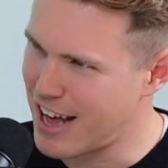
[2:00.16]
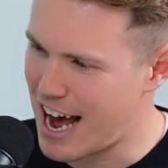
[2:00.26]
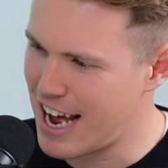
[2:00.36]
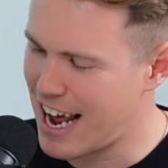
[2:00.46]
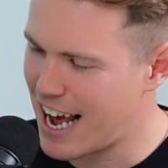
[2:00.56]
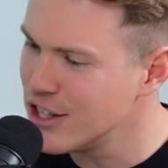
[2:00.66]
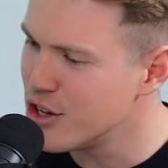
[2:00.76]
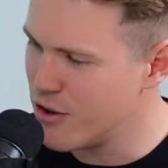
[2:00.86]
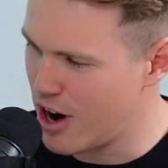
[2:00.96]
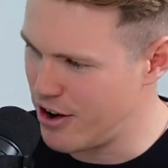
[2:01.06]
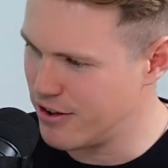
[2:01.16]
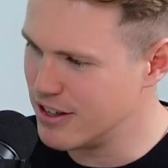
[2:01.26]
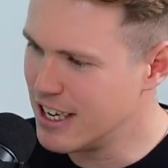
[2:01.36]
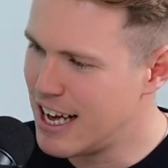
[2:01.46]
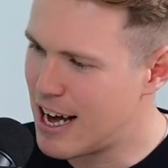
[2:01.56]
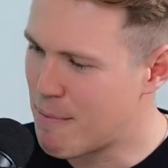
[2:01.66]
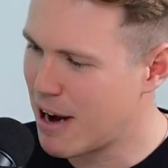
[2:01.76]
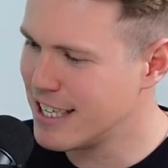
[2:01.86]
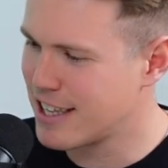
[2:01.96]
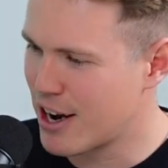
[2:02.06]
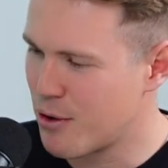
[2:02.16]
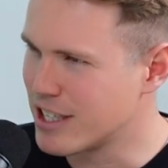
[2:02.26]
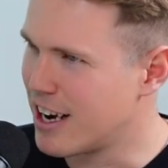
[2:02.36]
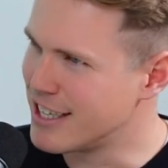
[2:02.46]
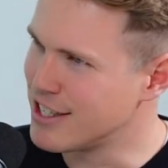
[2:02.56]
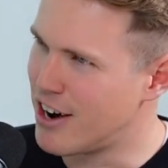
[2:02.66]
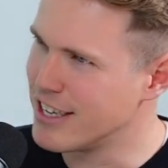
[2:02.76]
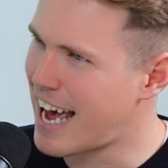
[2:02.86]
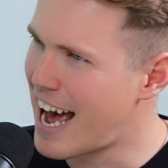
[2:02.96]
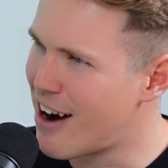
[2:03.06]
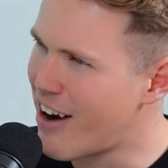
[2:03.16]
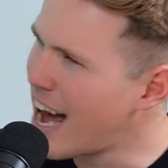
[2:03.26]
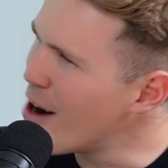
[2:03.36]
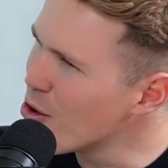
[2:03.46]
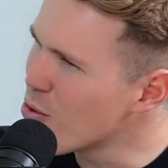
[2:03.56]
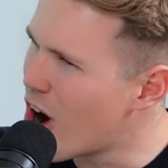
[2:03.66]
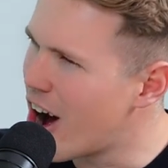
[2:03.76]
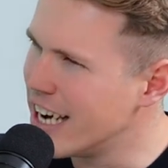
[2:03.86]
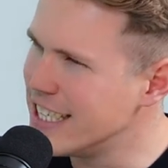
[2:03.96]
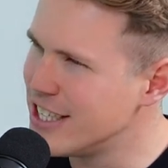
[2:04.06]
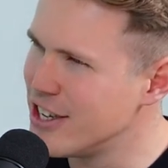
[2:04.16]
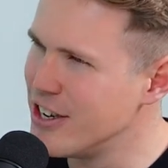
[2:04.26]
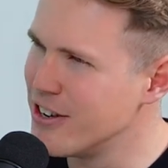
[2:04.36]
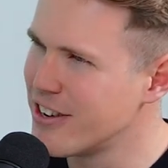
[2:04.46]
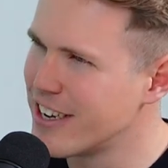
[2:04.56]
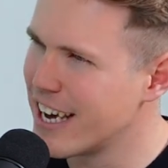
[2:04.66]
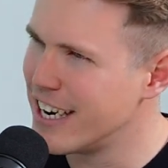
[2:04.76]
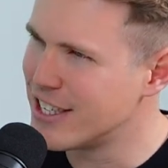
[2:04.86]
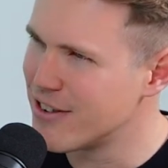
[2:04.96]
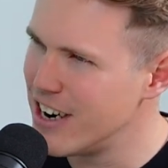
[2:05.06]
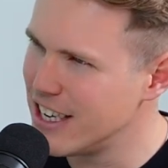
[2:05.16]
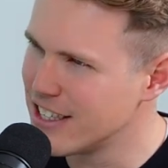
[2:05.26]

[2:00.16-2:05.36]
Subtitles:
that, as you know, a place that I always like to start is how and why did you get into real